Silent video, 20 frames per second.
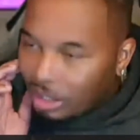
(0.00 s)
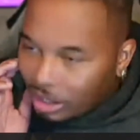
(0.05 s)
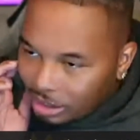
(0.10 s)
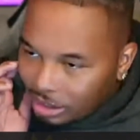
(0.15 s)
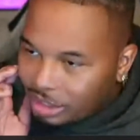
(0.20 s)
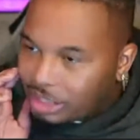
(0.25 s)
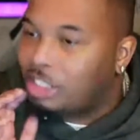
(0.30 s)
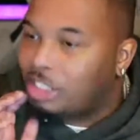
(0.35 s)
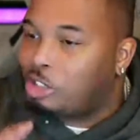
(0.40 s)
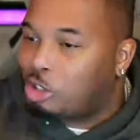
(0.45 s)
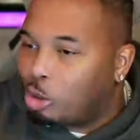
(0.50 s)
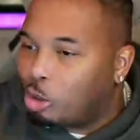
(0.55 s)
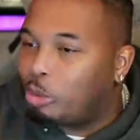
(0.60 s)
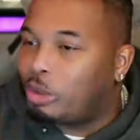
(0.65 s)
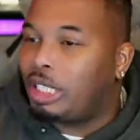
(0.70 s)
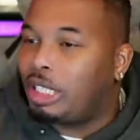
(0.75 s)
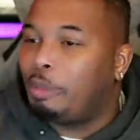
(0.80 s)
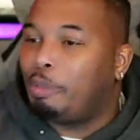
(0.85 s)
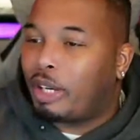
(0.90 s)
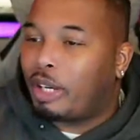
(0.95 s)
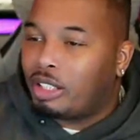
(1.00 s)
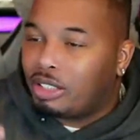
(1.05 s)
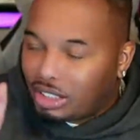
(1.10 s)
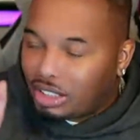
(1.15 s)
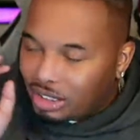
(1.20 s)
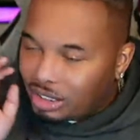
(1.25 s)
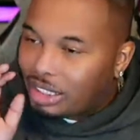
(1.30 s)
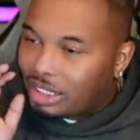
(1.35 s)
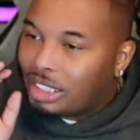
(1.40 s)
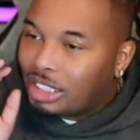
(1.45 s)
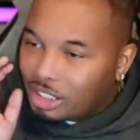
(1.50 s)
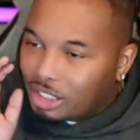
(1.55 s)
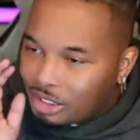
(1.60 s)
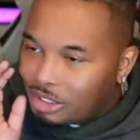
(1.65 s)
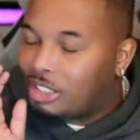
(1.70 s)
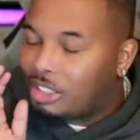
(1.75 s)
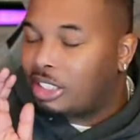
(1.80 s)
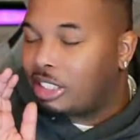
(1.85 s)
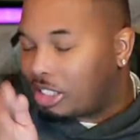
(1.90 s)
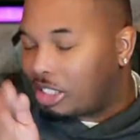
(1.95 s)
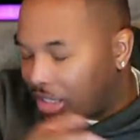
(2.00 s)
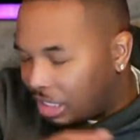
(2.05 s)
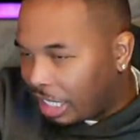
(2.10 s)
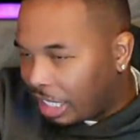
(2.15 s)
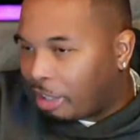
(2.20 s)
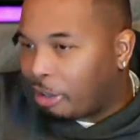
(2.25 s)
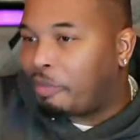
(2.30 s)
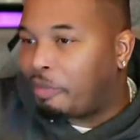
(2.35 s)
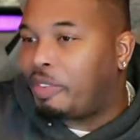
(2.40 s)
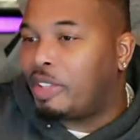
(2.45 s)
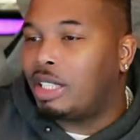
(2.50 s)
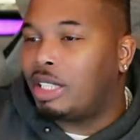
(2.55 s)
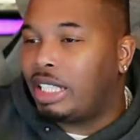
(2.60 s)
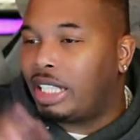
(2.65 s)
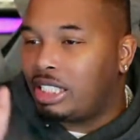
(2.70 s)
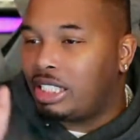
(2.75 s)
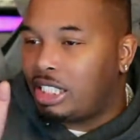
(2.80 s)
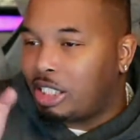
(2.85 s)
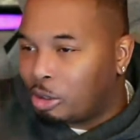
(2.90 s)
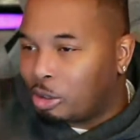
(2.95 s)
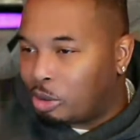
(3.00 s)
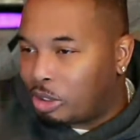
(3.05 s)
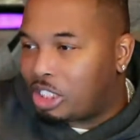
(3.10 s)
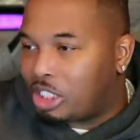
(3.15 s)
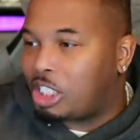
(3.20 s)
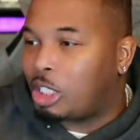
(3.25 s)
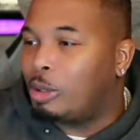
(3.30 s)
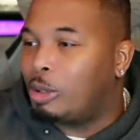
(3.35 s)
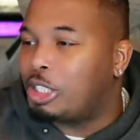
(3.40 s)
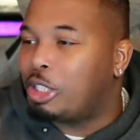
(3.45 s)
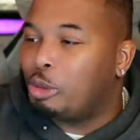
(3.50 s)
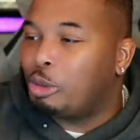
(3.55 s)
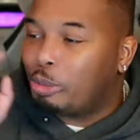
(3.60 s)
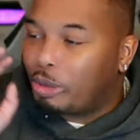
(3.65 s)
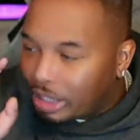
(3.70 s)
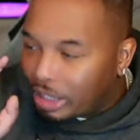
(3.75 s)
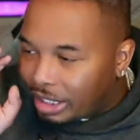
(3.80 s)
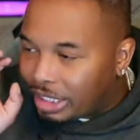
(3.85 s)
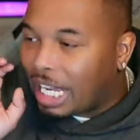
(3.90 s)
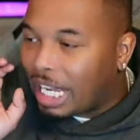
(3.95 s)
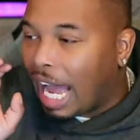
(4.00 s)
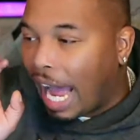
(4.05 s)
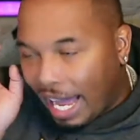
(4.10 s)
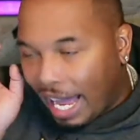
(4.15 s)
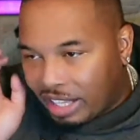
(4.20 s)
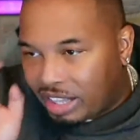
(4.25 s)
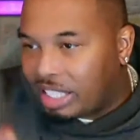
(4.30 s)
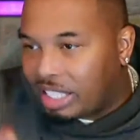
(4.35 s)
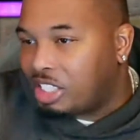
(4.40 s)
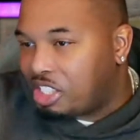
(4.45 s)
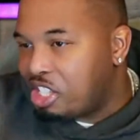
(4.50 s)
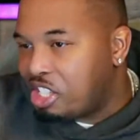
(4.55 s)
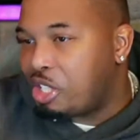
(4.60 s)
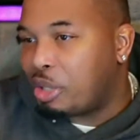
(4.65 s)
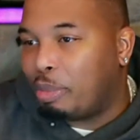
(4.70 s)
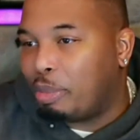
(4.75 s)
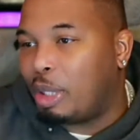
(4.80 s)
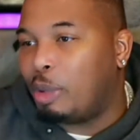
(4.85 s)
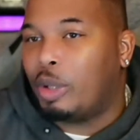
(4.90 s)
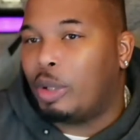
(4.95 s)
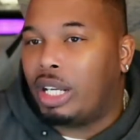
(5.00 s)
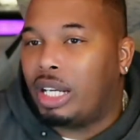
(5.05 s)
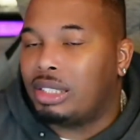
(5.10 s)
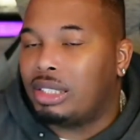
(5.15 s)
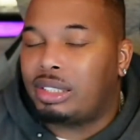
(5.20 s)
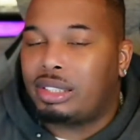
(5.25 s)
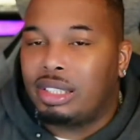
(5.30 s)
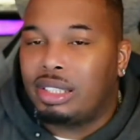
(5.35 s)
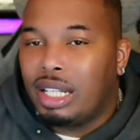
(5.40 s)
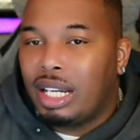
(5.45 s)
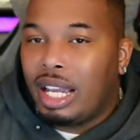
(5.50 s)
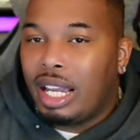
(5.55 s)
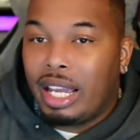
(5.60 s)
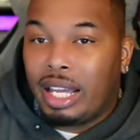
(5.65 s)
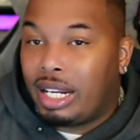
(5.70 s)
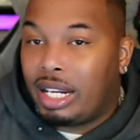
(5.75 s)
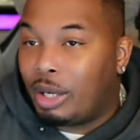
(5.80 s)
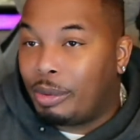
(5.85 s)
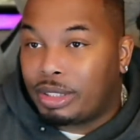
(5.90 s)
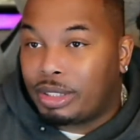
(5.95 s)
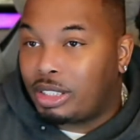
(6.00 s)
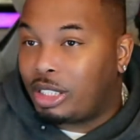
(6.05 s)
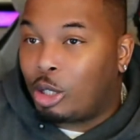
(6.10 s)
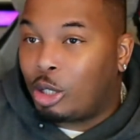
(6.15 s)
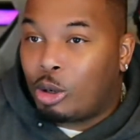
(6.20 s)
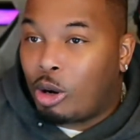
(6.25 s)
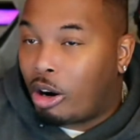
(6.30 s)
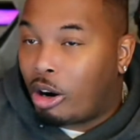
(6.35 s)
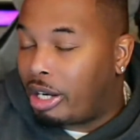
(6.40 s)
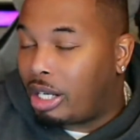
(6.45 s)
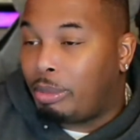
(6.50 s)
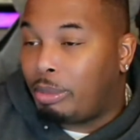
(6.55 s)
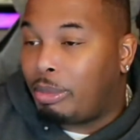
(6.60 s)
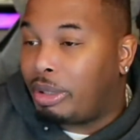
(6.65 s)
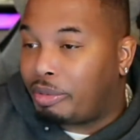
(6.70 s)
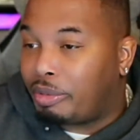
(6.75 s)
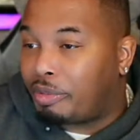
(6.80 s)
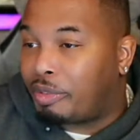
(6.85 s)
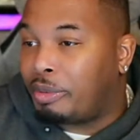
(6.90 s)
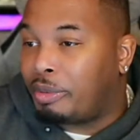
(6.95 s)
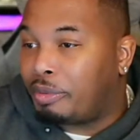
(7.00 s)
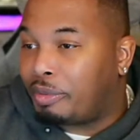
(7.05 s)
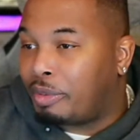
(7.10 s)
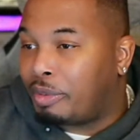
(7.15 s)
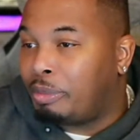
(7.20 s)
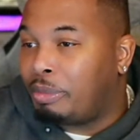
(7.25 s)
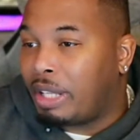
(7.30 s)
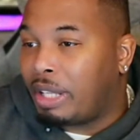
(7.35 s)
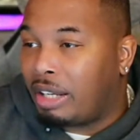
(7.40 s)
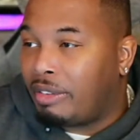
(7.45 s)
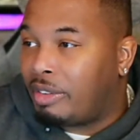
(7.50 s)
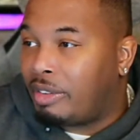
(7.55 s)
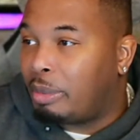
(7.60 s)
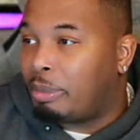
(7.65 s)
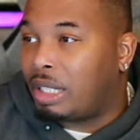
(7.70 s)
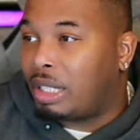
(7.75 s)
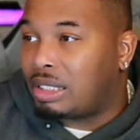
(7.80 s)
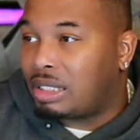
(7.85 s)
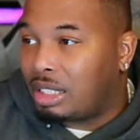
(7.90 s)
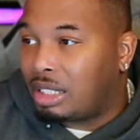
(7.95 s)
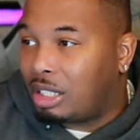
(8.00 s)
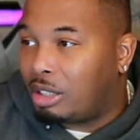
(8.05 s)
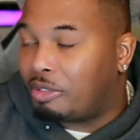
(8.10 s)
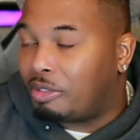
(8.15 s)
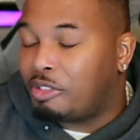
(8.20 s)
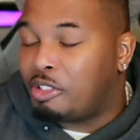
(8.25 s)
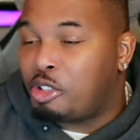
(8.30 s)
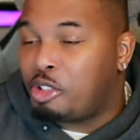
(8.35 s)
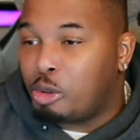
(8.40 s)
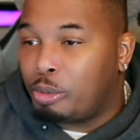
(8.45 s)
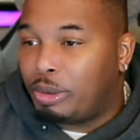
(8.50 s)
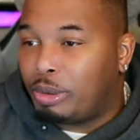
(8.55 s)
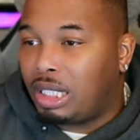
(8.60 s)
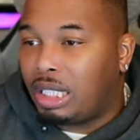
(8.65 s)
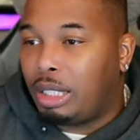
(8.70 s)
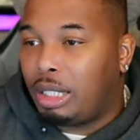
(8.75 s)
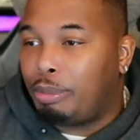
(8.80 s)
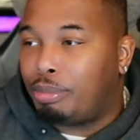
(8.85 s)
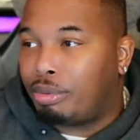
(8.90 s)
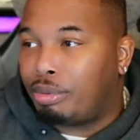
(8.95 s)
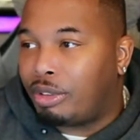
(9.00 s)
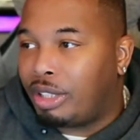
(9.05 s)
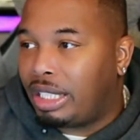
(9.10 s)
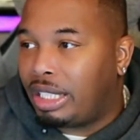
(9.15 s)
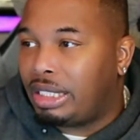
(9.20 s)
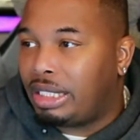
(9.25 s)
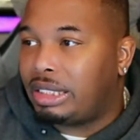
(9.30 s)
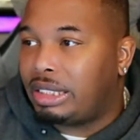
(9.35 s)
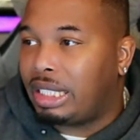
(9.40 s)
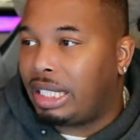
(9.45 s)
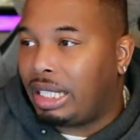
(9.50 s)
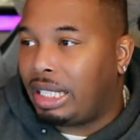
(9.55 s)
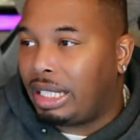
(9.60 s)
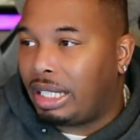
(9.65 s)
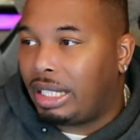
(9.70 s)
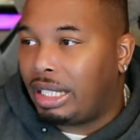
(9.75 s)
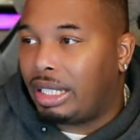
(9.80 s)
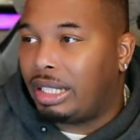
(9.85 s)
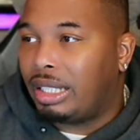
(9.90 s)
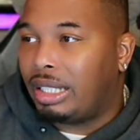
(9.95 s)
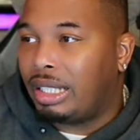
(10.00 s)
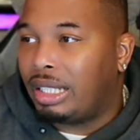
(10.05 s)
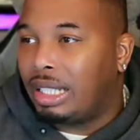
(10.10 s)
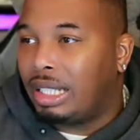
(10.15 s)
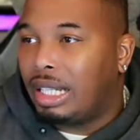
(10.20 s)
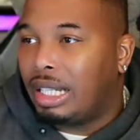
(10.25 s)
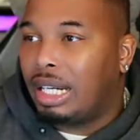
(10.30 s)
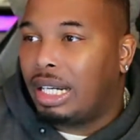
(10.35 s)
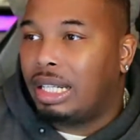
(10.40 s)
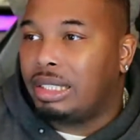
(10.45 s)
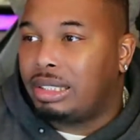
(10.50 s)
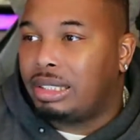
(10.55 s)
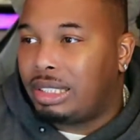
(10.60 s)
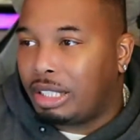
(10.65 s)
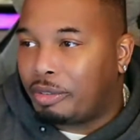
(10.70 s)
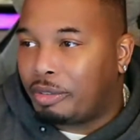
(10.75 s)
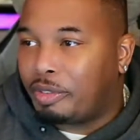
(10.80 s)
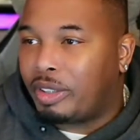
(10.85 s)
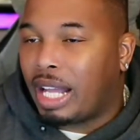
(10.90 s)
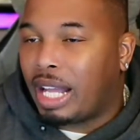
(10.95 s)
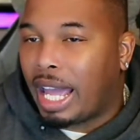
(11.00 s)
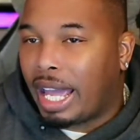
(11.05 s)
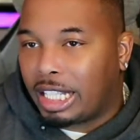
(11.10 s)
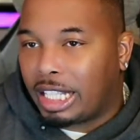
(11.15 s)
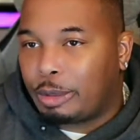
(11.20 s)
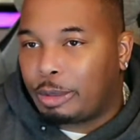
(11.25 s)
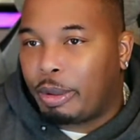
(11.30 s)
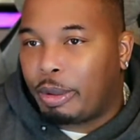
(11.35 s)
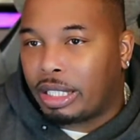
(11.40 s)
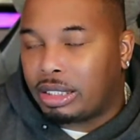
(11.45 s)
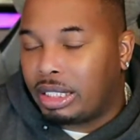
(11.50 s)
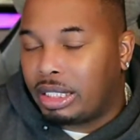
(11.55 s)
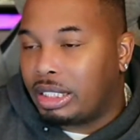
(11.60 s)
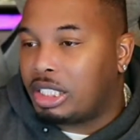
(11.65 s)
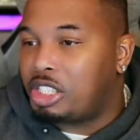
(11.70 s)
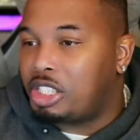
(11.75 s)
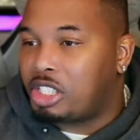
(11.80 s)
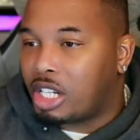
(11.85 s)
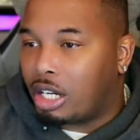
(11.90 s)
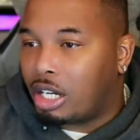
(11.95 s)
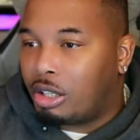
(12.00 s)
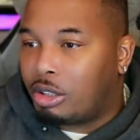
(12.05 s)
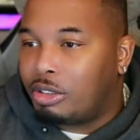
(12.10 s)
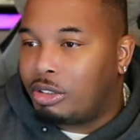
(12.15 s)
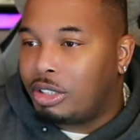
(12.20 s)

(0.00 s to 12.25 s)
this Jubilee person, let her fill in. She's going to do this show with you, but I think she should be with us. And there was no argument from David or myself. Jubilee brings in a different aspect to the show.